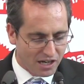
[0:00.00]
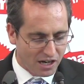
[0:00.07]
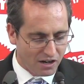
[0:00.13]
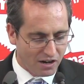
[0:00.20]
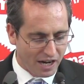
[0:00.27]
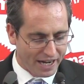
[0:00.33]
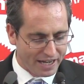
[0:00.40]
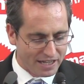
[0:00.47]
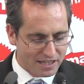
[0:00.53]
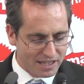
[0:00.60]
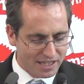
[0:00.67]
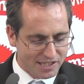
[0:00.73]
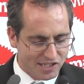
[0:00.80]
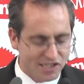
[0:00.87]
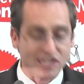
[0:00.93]
All right,
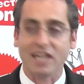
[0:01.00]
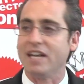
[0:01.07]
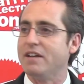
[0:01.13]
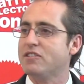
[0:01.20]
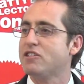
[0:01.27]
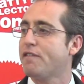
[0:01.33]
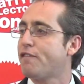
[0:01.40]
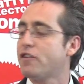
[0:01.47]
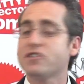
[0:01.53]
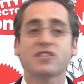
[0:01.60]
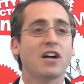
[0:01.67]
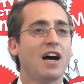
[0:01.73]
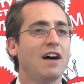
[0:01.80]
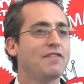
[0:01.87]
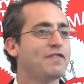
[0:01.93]
let's see. So
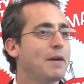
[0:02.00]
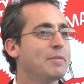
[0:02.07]
first off,